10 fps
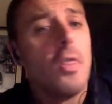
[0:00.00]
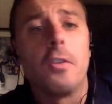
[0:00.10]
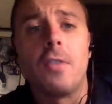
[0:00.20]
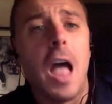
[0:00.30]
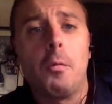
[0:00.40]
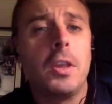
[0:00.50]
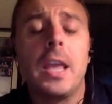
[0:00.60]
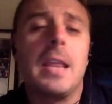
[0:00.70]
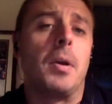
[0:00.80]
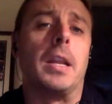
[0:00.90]
There's not really
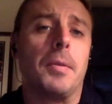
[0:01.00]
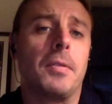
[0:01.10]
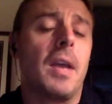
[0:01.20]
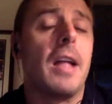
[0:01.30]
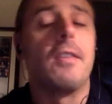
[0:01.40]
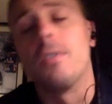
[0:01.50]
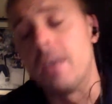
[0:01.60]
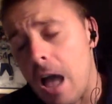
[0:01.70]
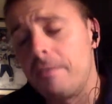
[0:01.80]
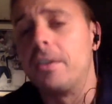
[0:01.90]
anybody besides the
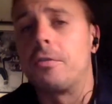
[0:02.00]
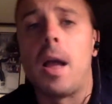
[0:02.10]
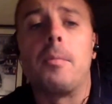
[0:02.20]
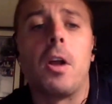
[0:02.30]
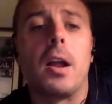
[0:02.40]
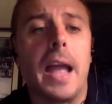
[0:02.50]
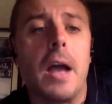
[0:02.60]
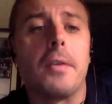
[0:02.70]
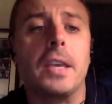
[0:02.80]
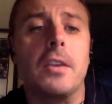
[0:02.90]
obvious Rob
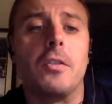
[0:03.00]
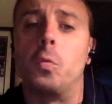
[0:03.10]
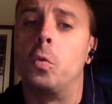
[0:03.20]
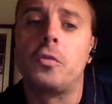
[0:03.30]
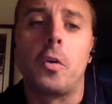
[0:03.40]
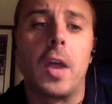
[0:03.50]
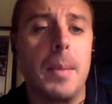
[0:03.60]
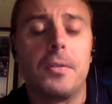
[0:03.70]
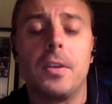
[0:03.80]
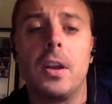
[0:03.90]
Gronkowski. It's just Woodrow
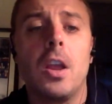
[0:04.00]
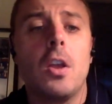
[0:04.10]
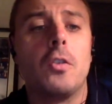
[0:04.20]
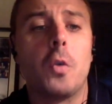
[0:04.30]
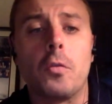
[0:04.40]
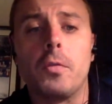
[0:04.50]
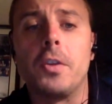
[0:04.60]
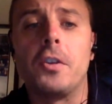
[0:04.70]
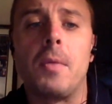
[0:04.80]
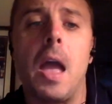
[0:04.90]
Hamilton, Jordan
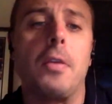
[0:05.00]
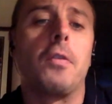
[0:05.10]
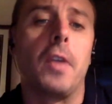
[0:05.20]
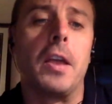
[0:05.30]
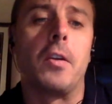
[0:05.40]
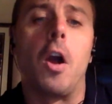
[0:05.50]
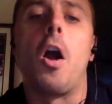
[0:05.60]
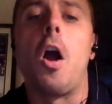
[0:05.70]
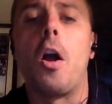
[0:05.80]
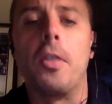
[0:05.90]
Richards, Matthew Slater
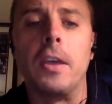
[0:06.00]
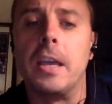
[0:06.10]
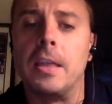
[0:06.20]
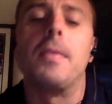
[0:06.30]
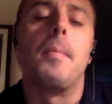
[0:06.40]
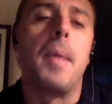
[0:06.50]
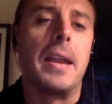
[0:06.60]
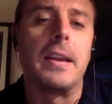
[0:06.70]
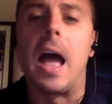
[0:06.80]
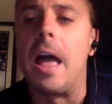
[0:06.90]
are the
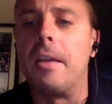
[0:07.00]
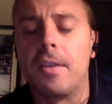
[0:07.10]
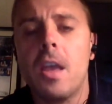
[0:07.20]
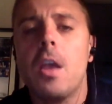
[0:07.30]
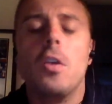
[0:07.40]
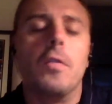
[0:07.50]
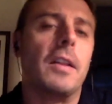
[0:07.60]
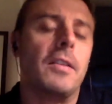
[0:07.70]
main guys. You've got